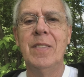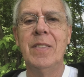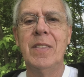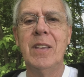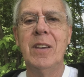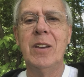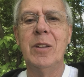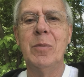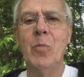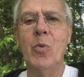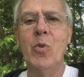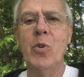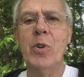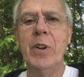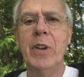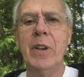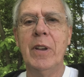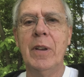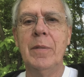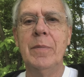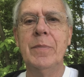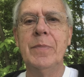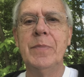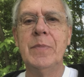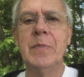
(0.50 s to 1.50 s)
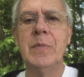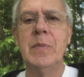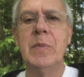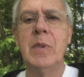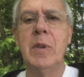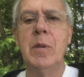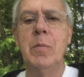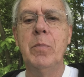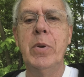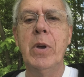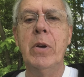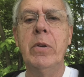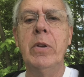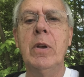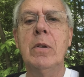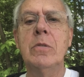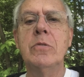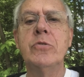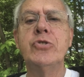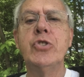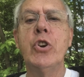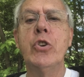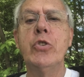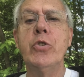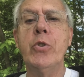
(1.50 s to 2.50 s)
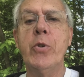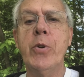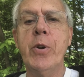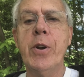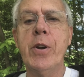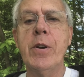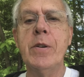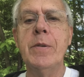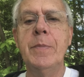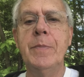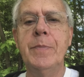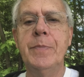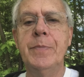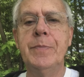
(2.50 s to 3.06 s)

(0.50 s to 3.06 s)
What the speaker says: Good morning. Bill Hilton Jr. here.